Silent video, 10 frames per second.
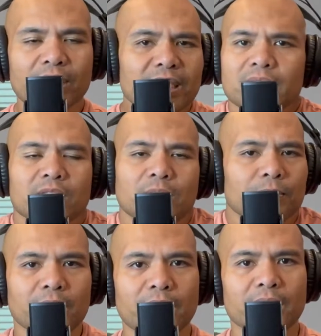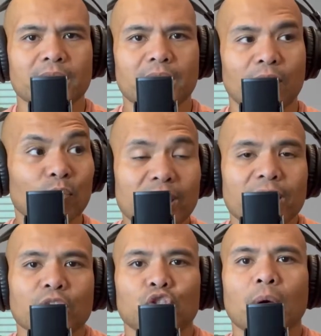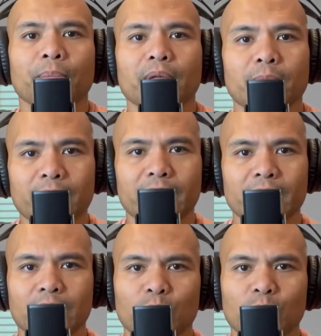Easily something they can solve. We like to jump in immediately.